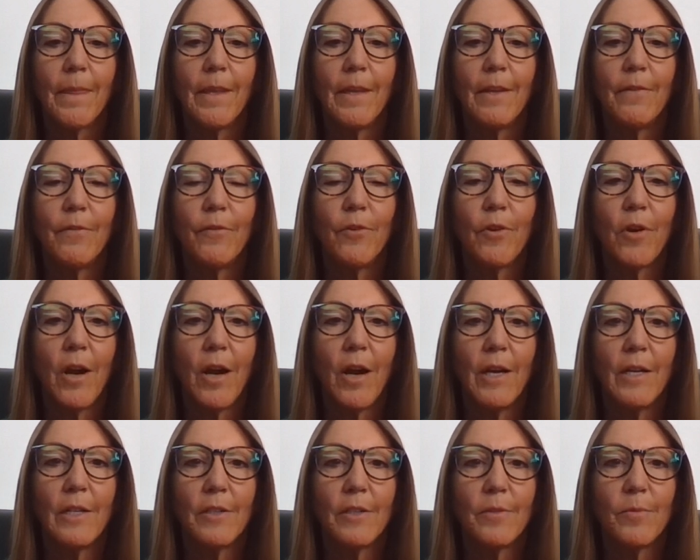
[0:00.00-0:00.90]
And if your
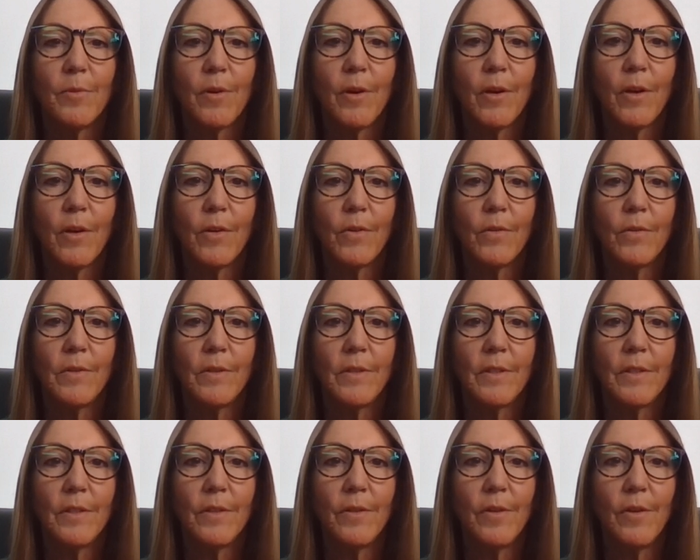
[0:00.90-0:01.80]
eyes were
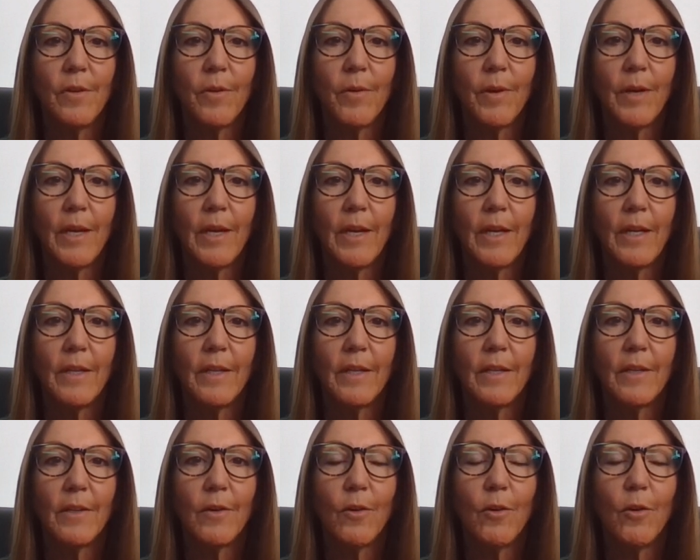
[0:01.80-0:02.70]
closed, you can go ahead
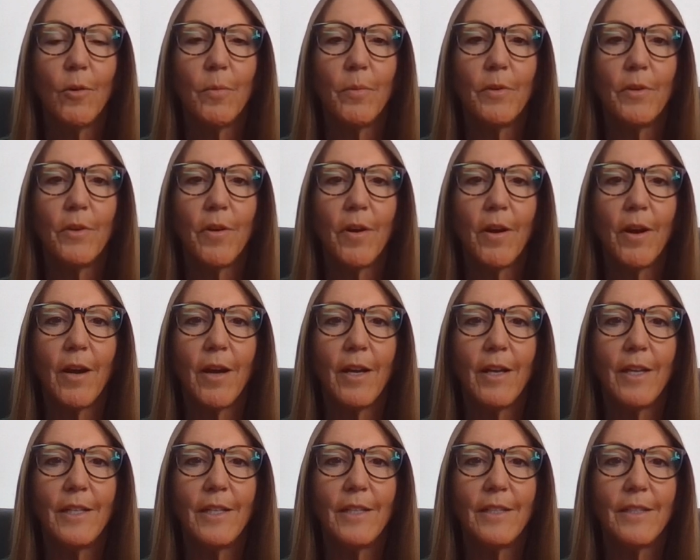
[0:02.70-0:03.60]
and open your
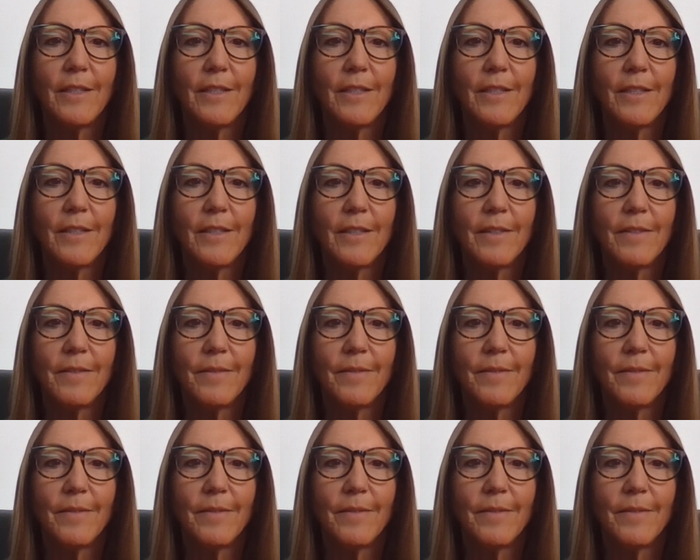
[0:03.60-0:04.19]
eyes.